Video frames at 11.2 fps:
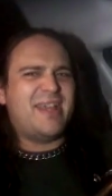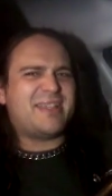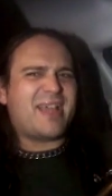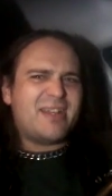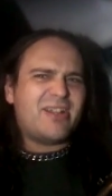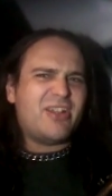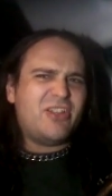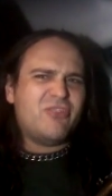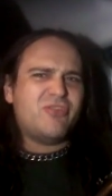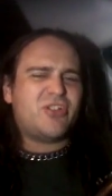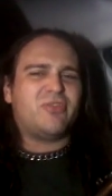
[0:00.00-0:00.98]
an
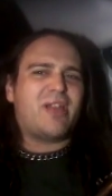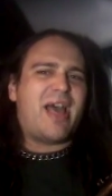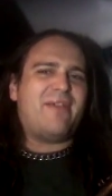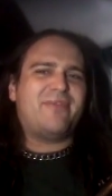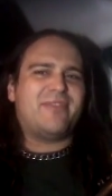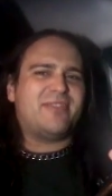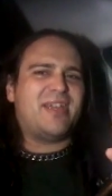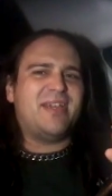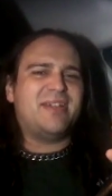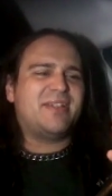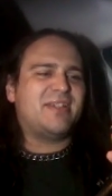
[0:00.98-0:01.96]
unusual
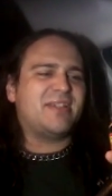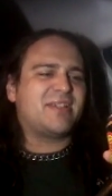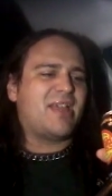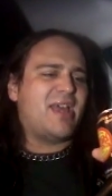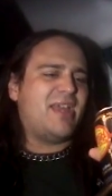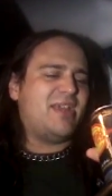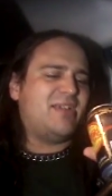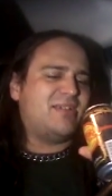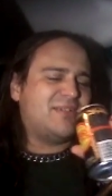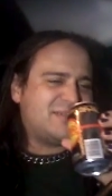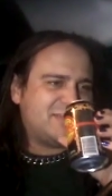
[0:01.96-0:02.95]
aftertaste. It's
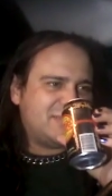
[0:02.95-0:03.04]
like,